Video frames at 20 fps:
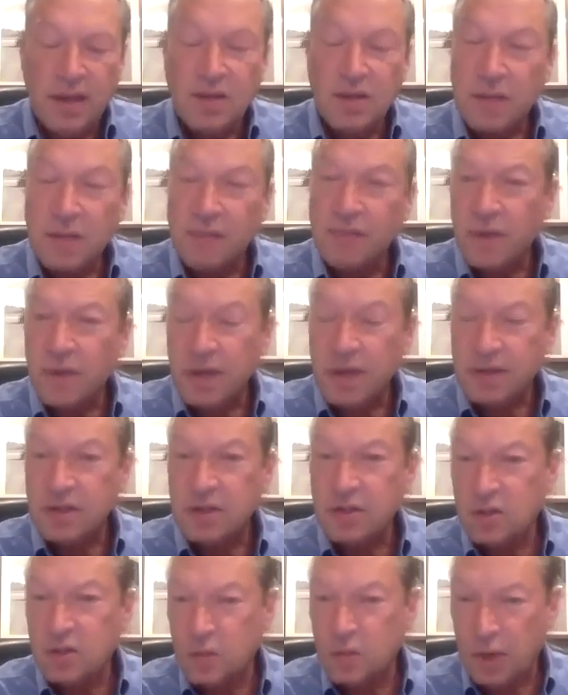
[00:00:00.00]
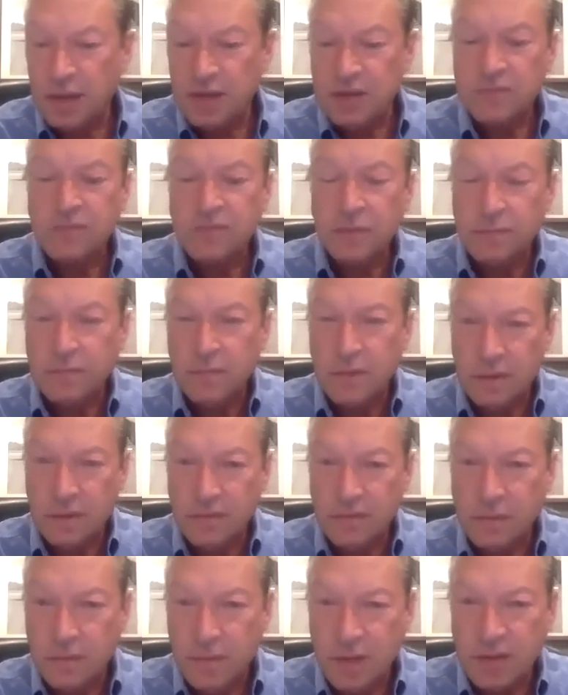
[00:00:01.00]
from the Nazis twice, from
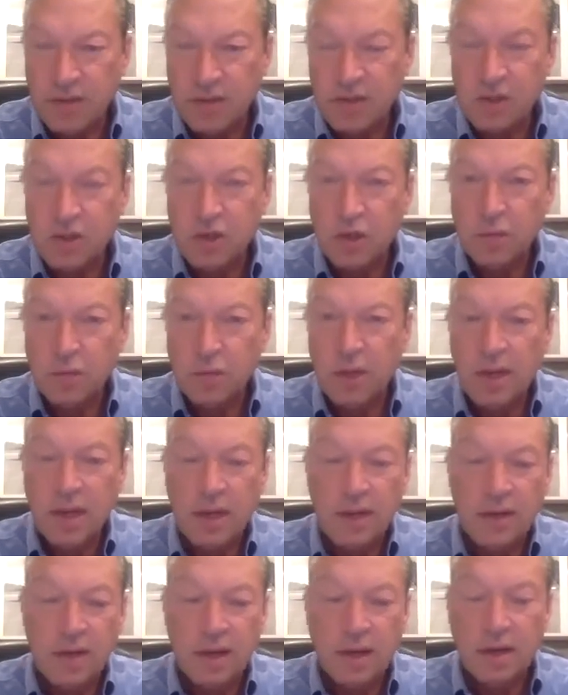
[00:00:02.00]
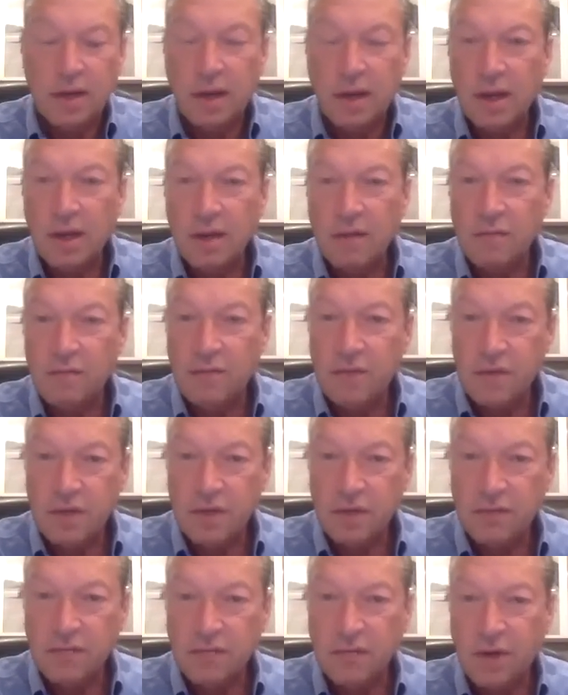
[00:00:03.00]
Nazi Germany and then again in
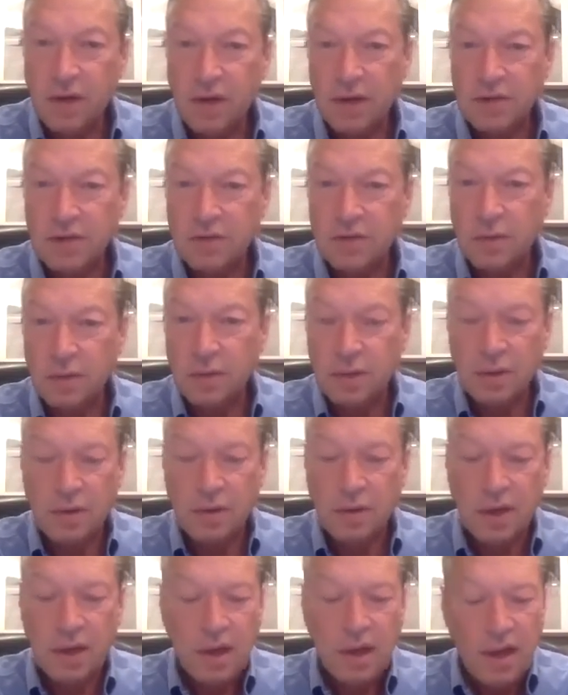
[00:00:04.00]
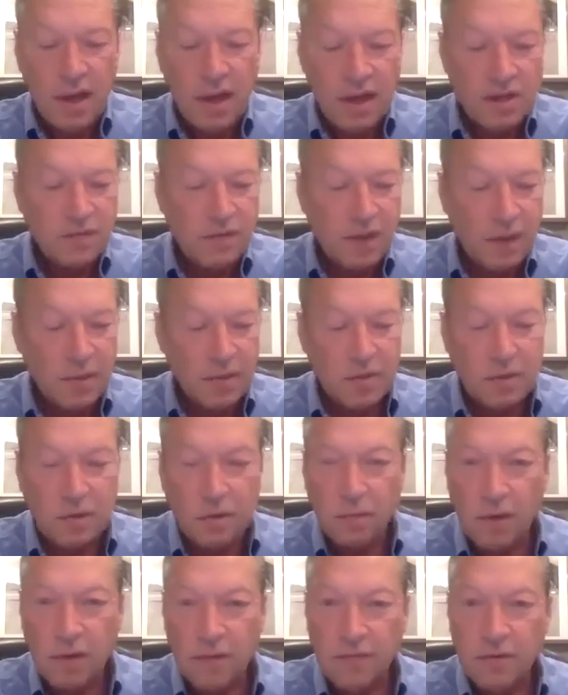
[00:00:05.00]
Vichy France. When his family
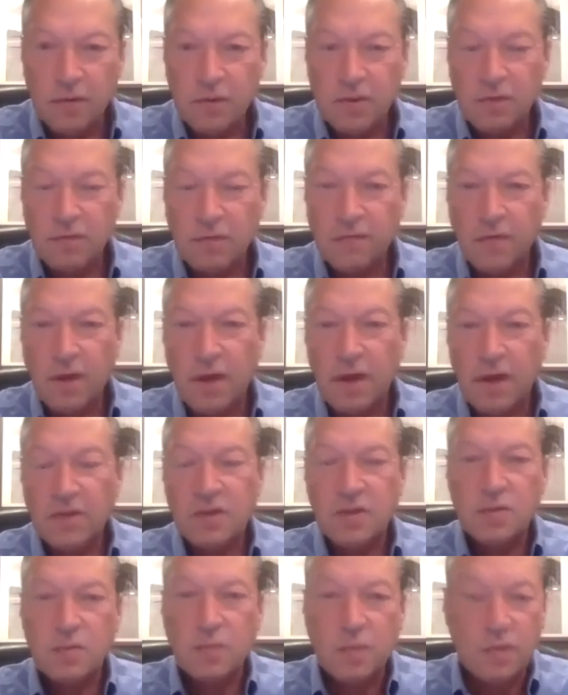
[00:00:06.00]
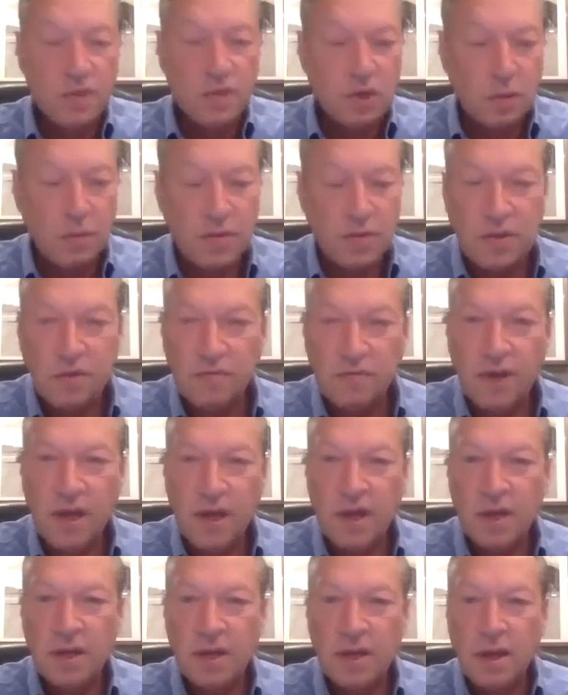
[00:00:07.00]
took refuge in France, when the Germans
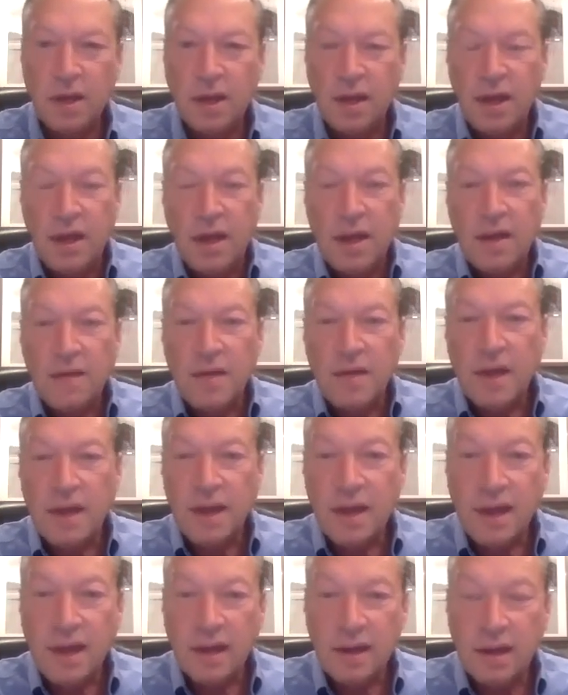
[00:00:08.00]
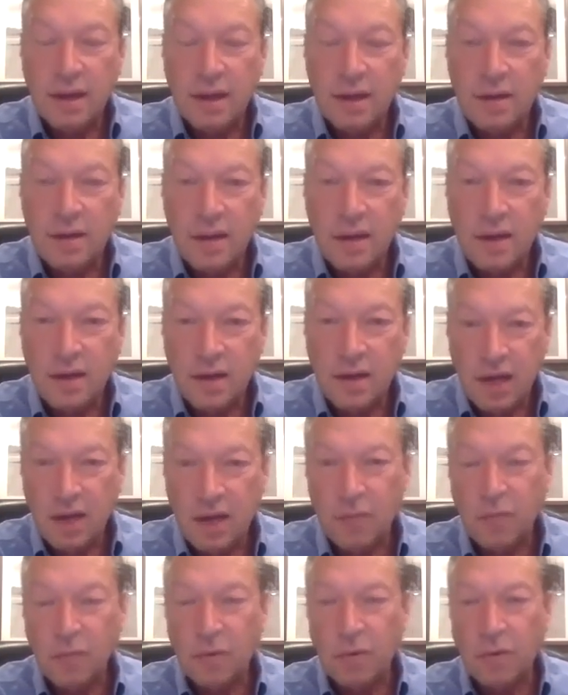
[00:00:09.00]
invaded, they
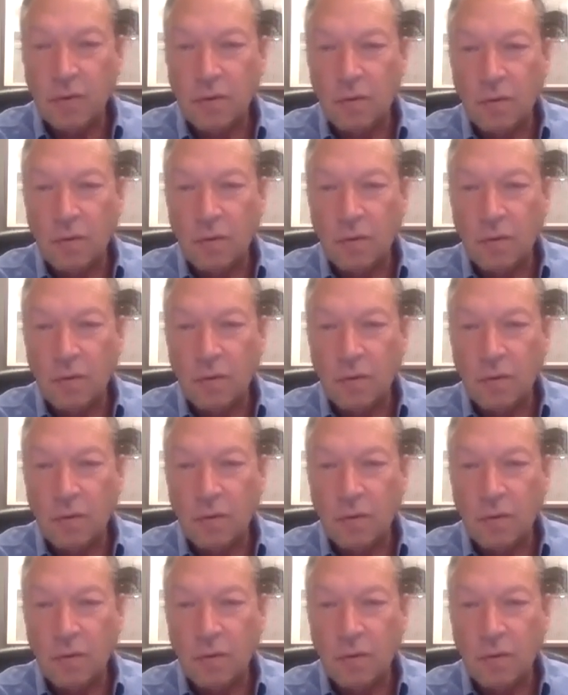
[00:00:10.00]
again were